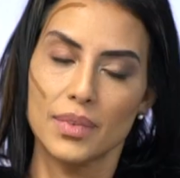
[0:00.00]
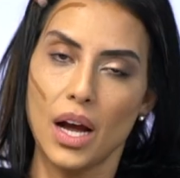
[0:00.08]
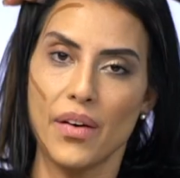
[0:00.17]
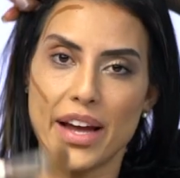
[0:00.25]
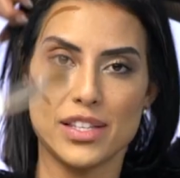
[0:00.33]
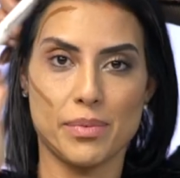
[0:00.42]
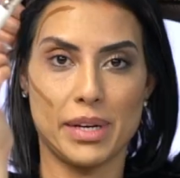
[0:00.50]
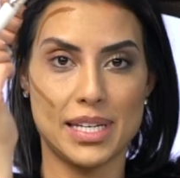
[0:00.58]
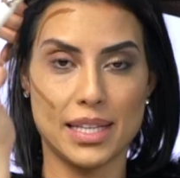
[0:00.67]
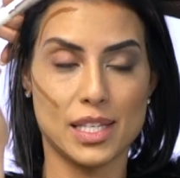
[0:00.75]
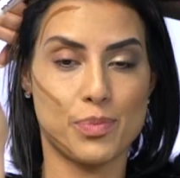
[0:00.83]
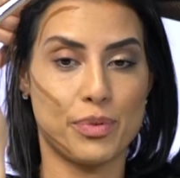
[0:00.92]
All right, so I'm gonna
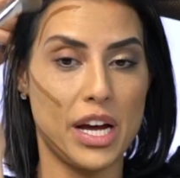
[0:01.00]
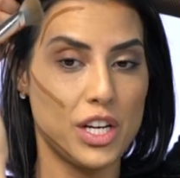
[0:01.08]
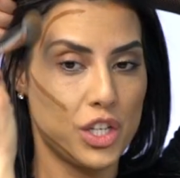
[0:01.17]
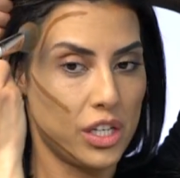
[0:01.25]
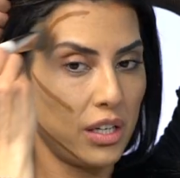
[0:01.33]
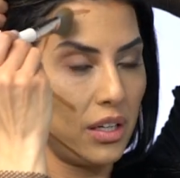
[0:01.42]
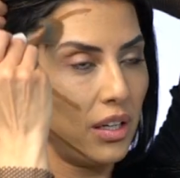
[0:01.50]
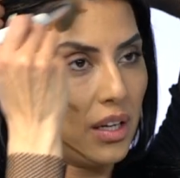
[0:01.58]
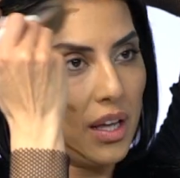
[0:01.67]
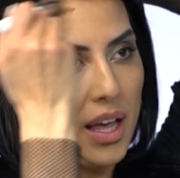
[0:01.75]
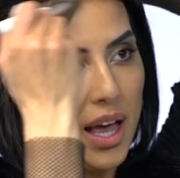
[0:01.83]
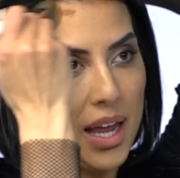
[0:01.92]
take this brush
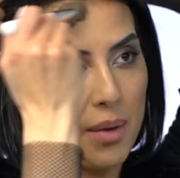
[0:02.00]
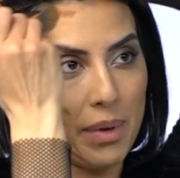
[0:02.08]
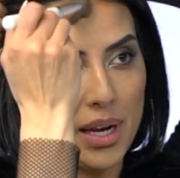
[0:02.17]
and I'm